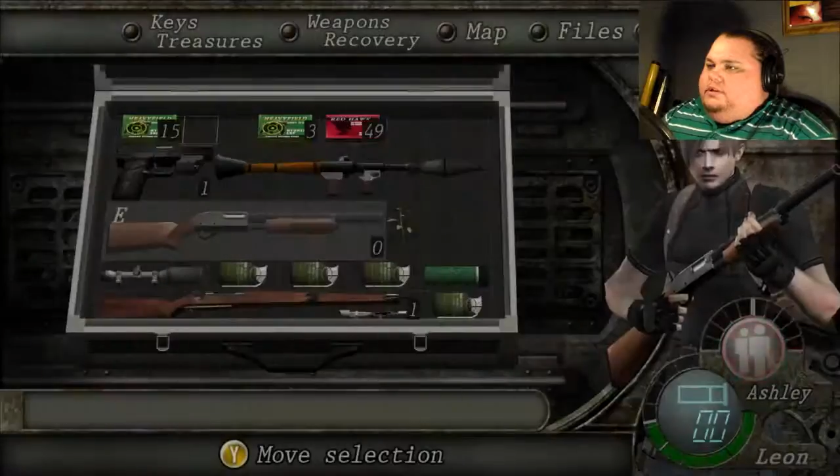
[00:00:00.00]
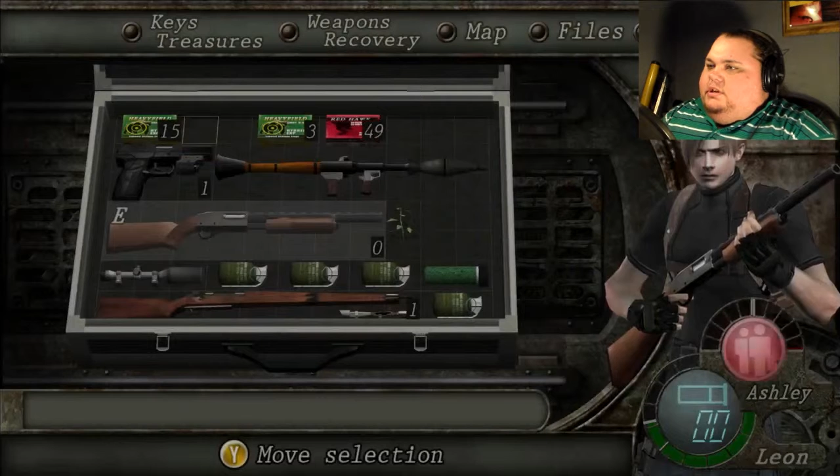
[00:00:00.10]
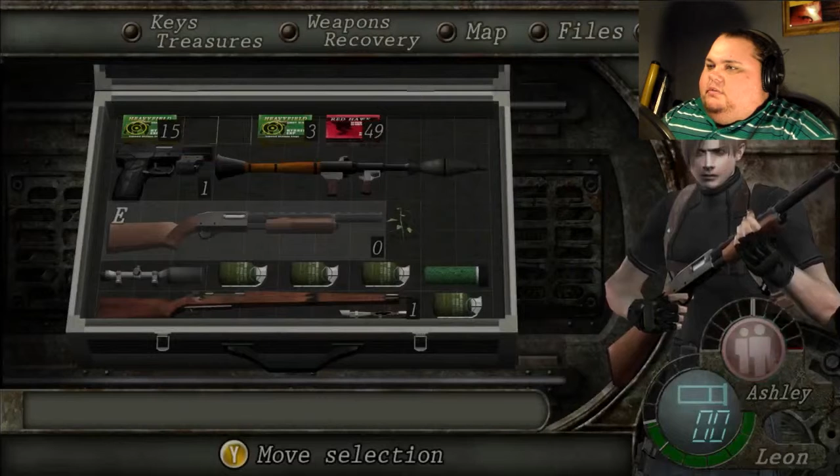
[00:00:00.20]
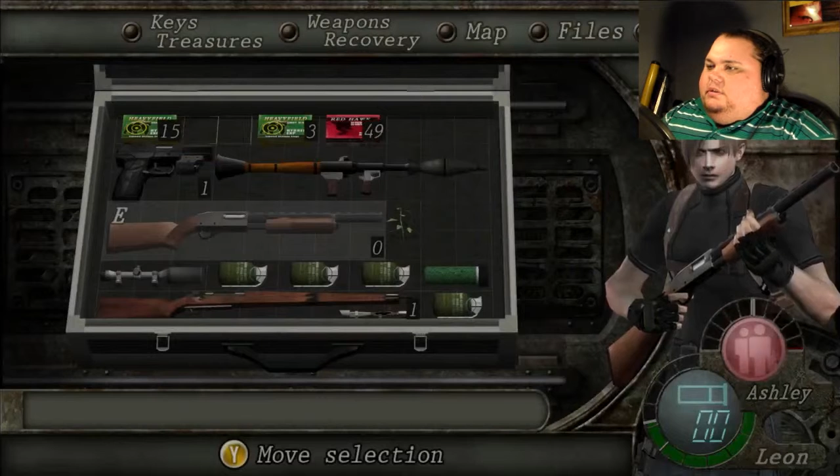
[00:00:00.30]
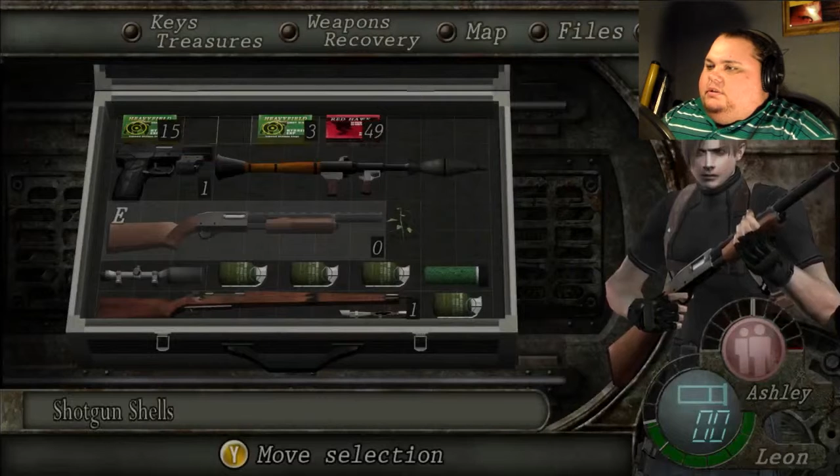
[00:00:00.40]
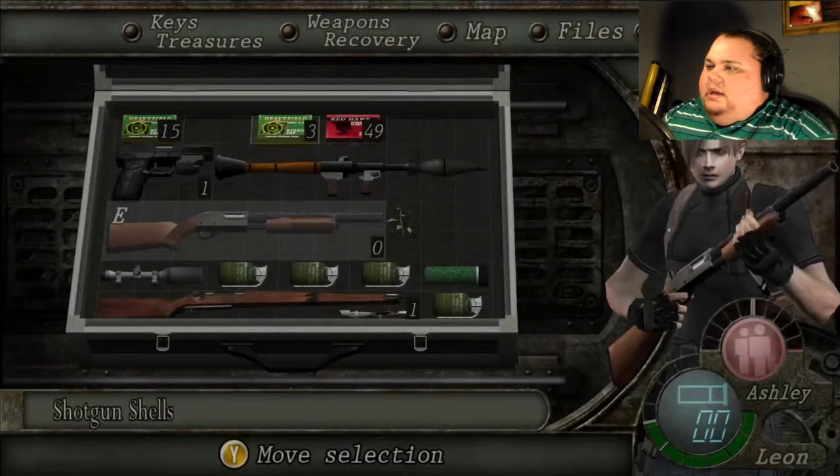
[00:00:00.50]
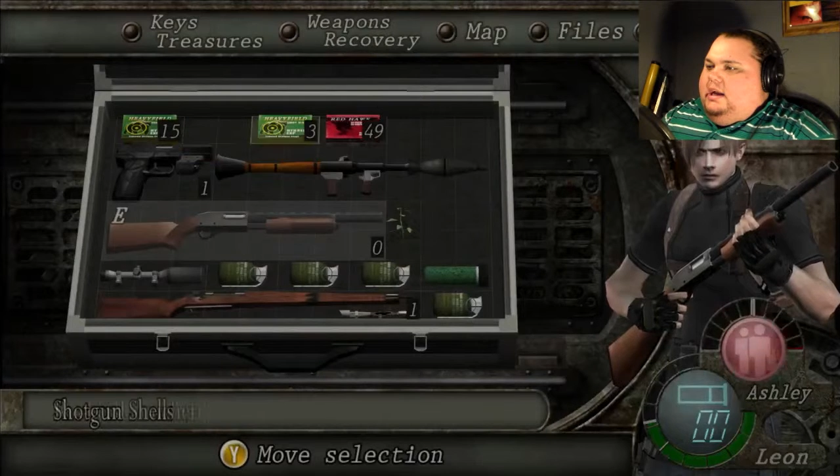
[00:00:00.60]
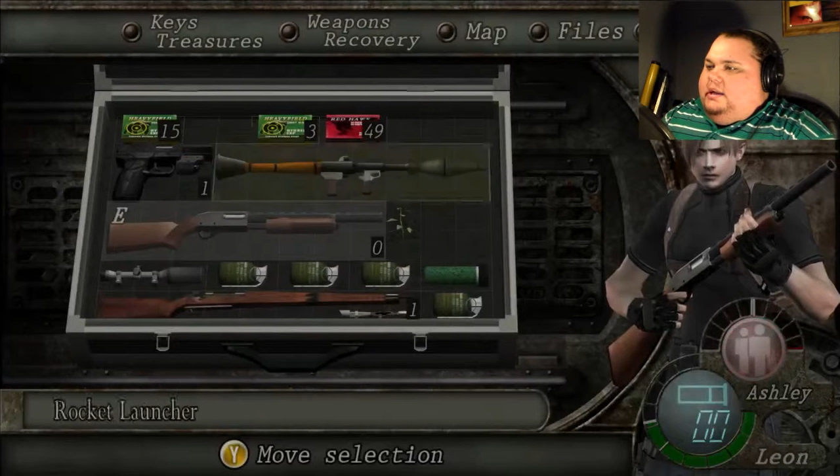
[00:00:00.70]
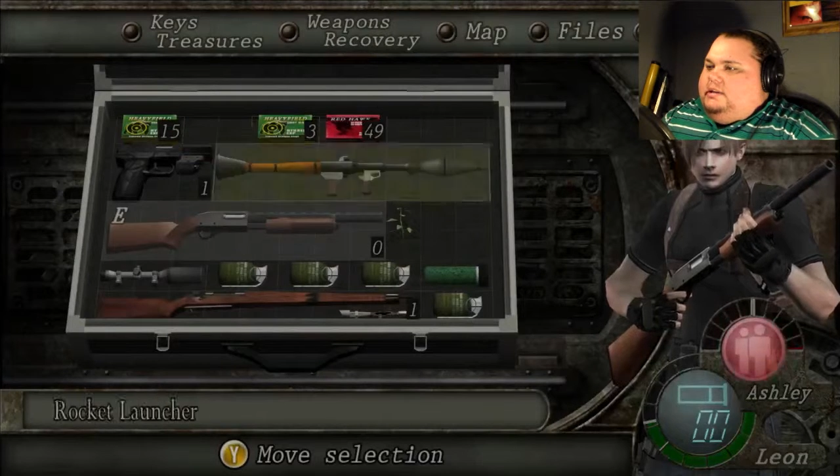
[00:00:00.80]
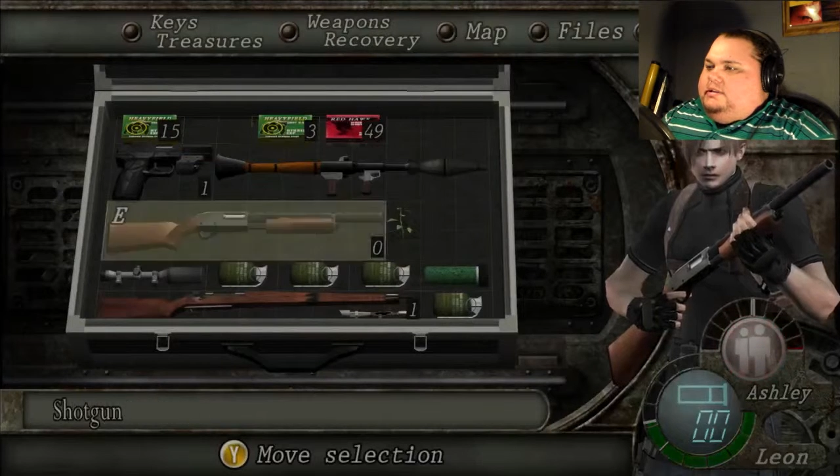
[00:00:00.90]
she will
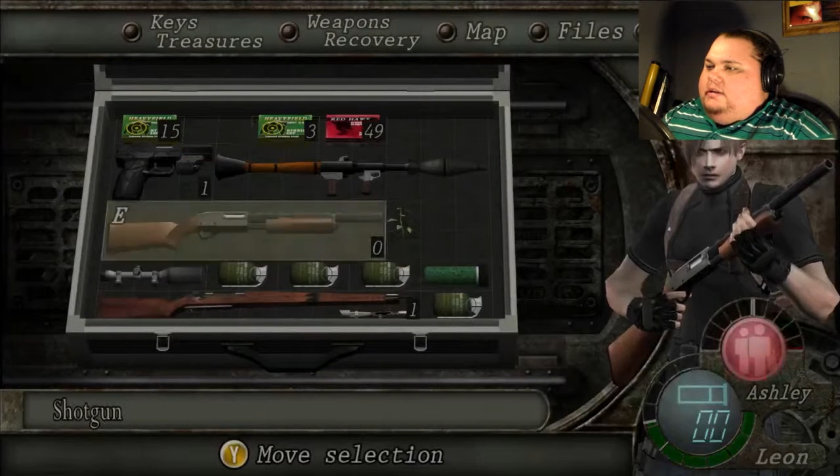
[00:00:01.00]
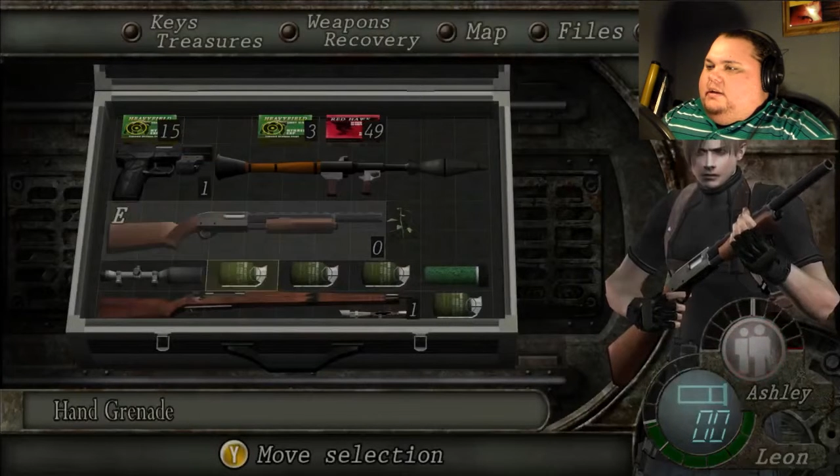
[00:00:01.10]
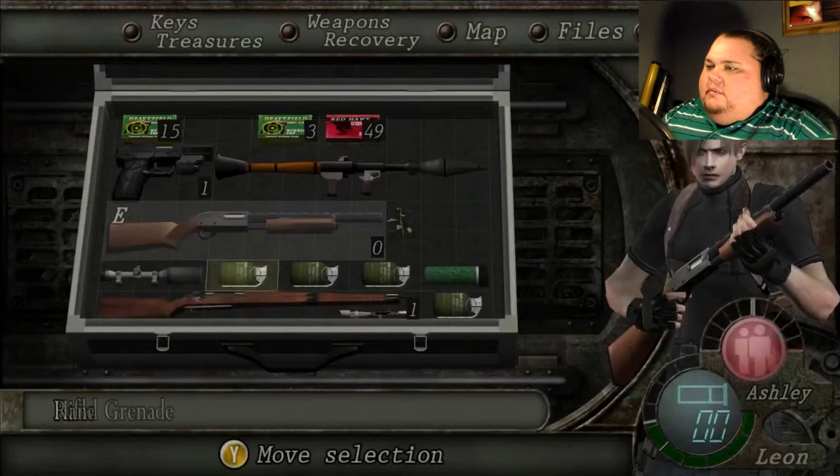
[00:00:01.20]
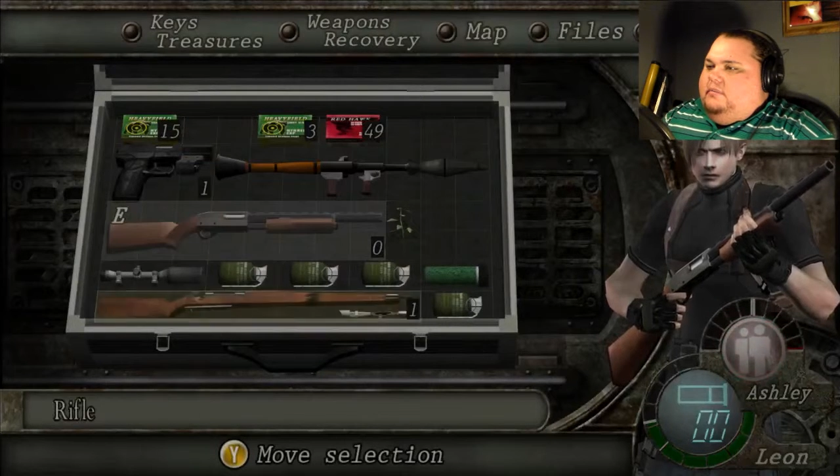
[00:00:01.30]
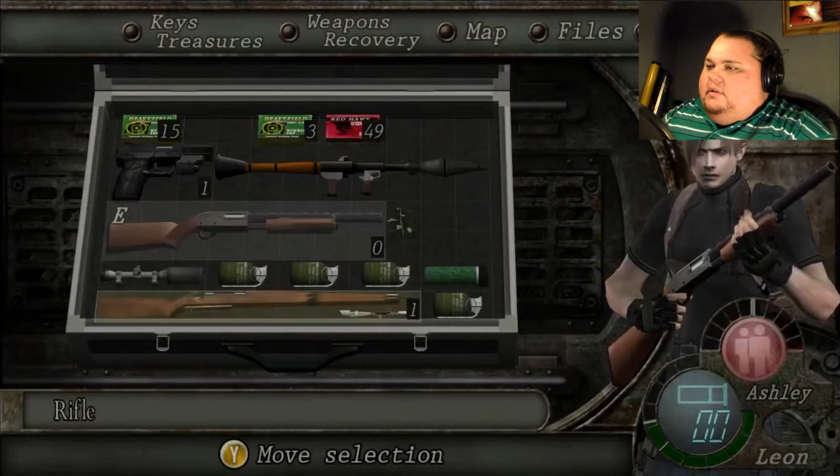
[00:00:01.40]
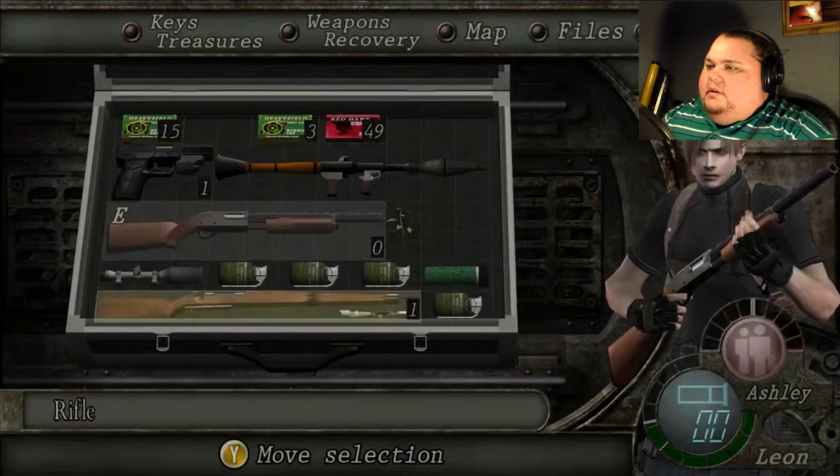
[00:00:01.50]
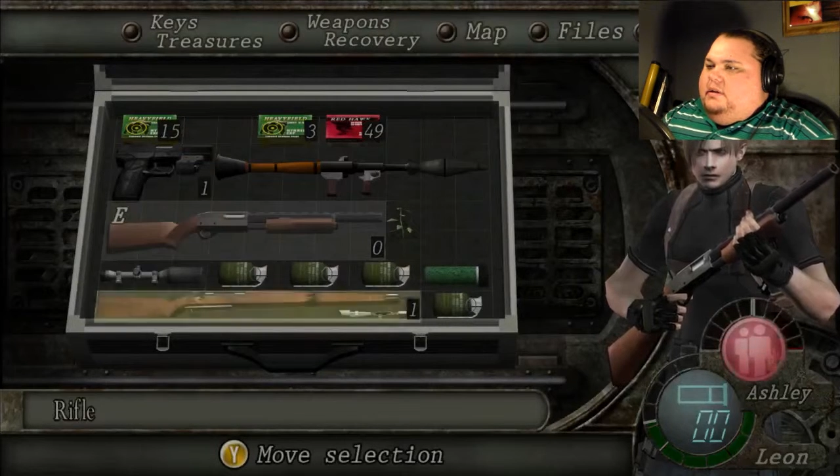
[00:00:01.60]
die next time.